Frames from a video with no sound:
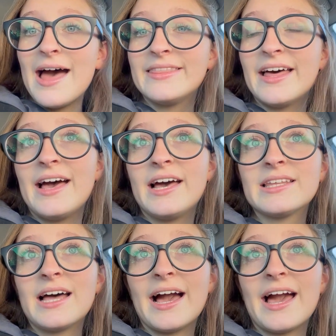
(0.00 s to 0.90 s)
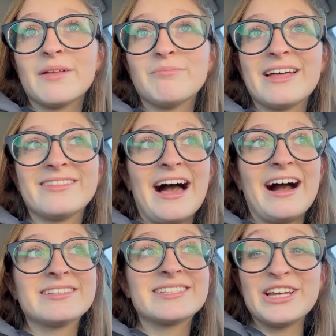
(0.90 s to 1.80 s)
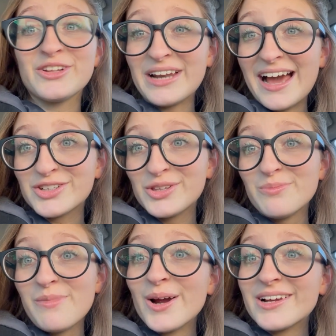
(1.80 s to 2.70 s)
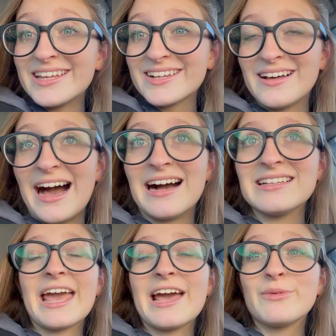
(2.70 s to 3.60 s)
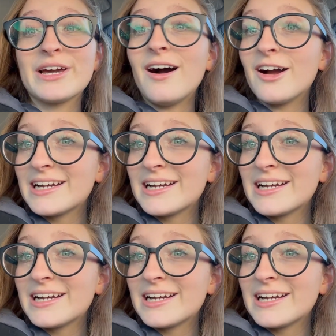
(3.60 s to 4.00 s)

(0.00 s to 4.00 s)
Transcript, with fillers: And then I had my last international marketing class and we got our